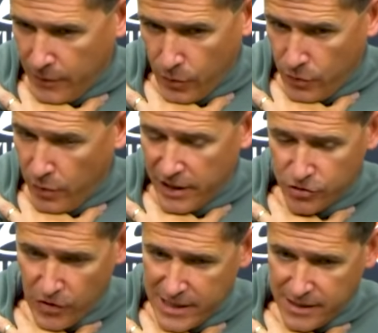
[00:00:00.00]
We
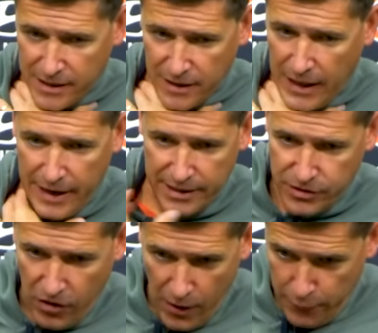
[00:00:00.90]
addressed it a lot as
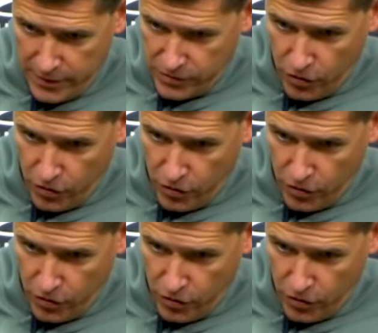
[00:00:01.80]
an offense.